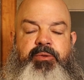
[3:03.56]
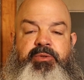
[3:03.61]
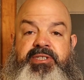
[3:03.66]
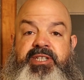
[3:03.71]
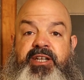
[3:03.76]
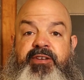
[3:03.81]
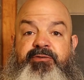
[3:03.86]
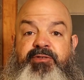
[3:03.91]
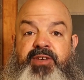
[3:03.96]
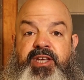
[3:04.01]
was
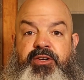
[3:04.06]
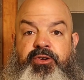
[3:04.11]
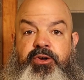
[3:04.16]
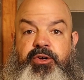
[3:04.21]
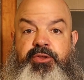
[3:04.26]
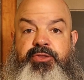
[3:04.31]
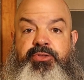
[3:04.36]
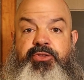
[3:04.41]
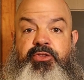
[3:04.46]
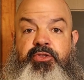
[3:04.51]
going to feed
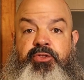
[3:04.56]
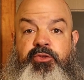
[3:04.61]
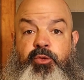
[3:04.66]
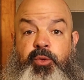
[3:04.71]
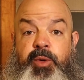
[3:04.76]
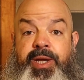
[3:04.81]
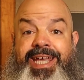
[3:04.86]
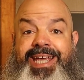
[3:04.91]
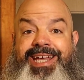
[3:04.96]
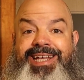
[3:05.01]
her
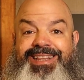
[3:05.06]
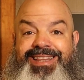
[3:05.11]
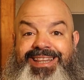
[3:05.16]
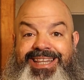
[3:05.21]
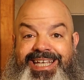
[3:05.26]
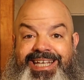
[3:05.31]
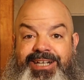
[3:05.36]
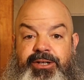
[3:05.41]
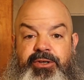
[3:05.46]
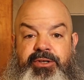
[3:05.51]
3
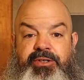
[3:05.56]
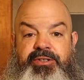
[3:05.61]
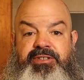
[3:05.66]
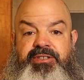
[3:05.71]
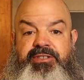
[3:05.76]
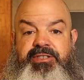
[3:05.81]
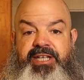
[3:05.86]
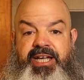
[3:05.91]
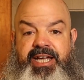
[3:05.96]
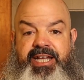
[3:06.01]
little
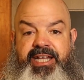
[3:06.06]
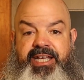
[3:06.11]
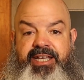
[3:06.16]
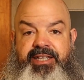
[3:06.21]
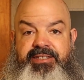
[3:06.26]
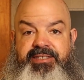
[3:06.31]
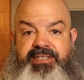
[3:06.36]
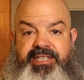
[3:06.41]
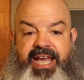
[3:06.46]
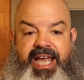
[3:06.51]

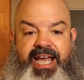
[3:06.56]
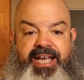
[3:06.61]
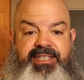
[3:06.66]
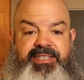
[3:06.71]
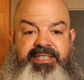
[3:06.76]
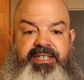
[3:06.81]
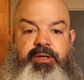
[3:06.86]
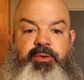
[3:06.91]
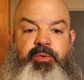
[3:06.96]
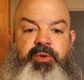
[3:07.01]
tiny
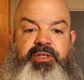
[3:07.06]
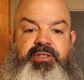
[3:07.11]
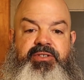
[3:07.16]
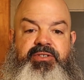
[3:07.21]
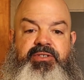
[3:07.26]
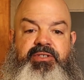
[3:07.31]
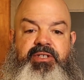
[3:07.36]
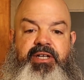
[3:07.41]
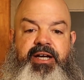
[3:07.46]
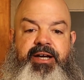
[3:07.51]
snacks. It
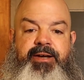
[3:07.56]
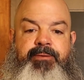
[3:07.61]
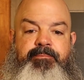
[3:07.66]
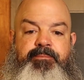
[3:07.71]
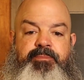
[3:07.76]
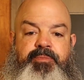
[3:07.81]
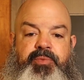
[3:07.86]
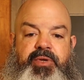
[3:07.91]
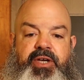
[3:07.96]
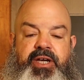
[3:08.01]
was
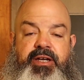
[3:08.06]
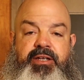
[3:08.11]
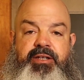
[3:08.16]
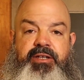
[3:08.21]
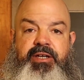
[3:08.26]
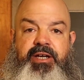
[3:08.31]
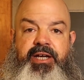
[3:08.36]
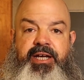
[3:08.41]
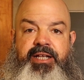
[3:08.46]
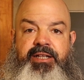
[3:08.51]

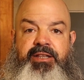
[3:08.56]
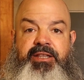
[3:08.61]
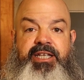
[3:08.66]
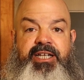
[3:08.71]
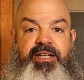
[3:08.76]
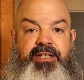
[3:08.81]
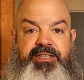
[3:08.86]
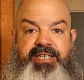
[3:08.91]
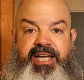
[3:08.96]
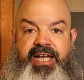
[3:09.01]
a
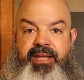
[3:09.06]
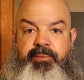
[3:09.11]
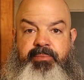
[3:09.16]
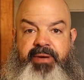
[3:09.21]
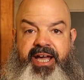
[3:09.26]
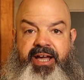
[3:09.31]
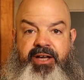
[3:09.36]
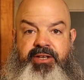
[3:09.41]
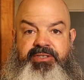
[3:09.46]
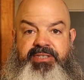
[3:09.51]
little tiny
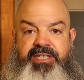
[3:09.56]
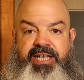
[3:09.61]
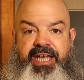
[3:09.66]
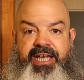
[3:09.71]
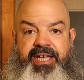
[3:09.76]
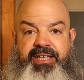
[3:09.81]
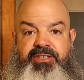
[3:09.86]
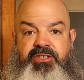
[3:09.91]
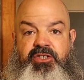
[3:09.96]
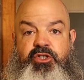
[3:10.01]
mouse
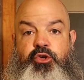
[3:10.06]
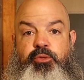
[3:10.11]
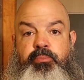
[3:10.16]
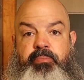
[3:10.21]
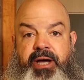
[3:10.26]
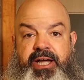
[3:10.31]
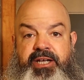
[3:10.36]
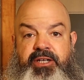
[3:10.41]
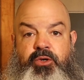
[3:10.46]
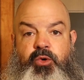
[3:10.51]
and 2
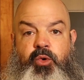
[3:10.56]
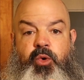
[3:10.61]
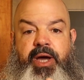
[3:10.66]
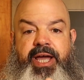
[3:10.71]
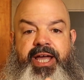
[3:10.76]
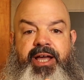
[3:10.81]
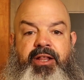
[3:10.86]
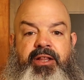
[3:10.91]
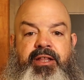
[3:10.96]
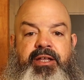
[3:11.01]
button
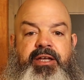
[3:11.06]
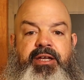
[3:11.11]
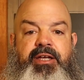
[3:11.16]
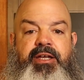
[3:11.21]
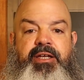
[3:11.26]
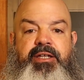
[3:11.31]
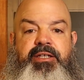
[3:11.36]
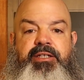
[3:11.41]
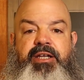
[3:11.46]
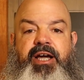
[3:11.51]
quail,
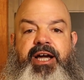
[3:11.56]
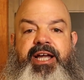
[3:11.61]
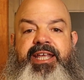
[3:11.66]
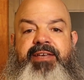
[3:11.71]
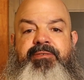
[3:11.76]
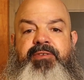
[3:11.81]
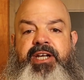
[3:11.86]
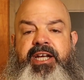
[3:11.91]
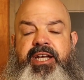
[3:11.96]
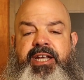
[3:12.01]
not
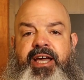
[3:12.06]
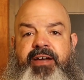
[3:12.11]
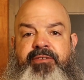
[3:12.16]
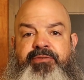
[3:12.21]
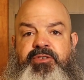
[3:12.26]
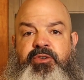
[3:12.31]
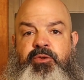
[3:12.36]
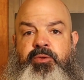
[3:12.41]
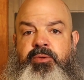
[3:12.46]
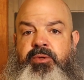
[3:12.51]
even
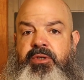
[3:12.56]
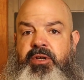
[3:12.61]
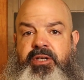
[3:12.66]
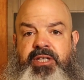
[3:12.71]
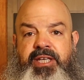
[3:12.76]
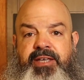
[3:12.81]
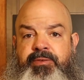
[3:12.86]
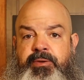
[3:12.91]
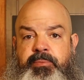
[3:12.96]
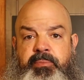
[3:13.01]
enough to
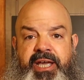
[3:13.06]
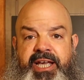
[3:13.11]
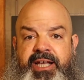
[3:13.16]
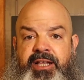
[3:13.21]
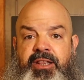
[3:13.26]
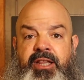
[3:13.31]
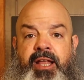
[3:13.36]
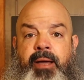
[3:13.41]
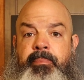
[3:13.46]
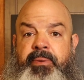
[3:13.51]
even make a
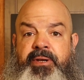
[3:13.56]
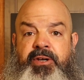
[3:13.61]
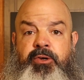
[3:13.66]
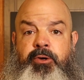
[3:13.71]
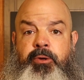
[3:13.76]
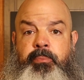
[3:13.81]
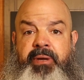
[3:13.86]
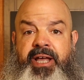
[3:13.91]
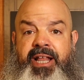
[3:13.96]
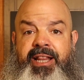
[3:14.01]
lump in
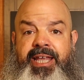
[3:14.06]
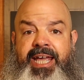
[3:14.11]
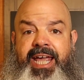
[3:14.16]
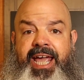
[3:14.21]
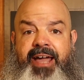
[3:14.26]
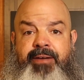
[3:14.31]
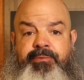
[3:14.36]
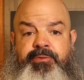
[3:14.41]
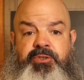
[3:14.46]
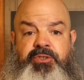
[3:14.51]
her belly
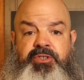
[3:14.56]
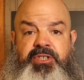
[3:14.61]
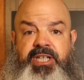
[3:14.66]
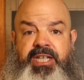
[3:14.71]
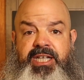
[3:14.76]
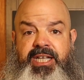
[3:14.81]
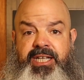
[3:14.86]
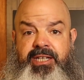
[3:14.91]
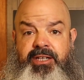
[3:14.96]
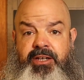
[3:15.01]
after she
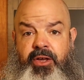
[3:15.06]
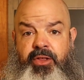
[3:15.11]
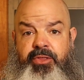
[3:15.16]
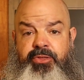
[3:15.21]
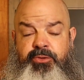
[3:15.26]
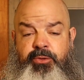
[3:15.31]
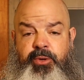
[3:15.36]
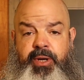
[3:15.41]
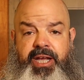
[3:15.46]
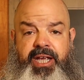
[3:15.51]
had eaten all
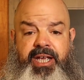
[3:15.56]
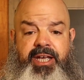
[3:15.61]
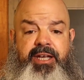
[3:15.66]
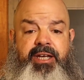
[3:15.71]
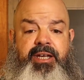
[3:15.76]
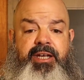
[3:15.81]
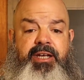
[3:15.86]
3.